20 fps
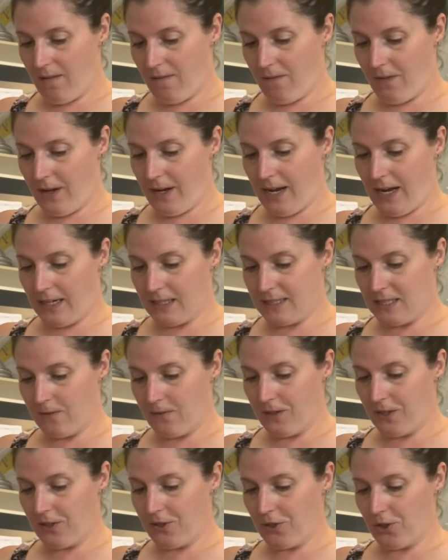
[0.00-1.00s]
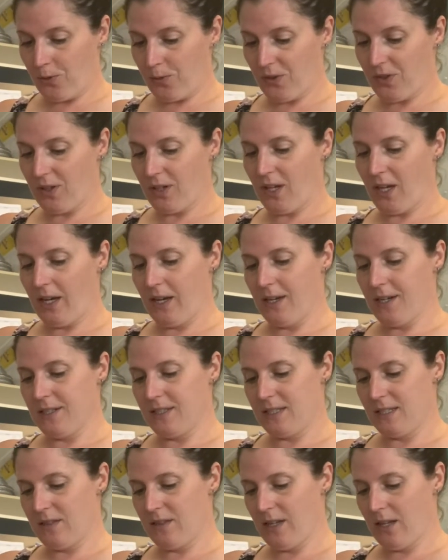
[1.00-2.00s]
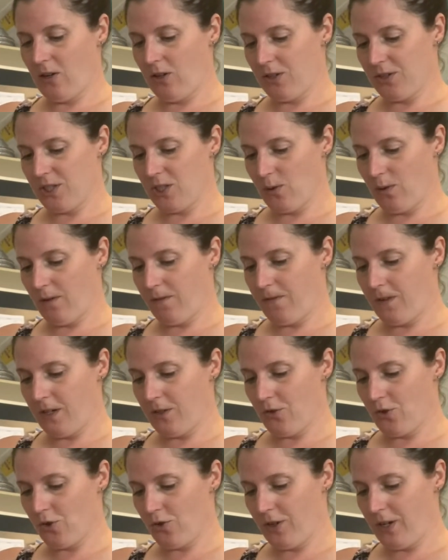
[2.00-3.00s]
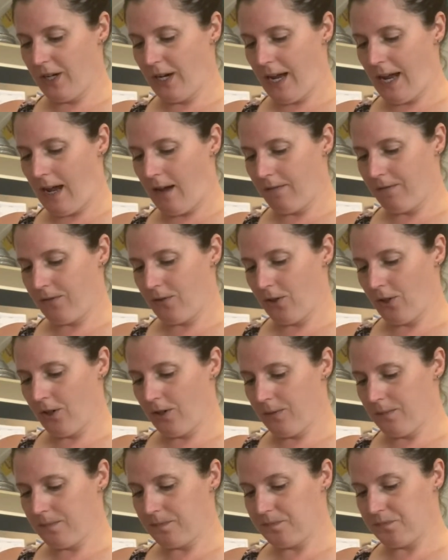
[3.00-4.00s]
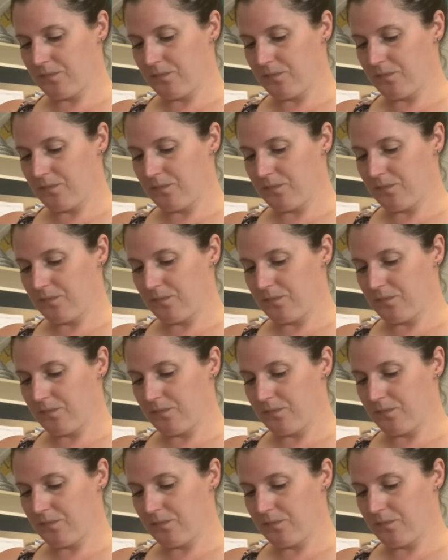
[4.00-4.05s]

fun activity to do with the kids and then also a fun treat after.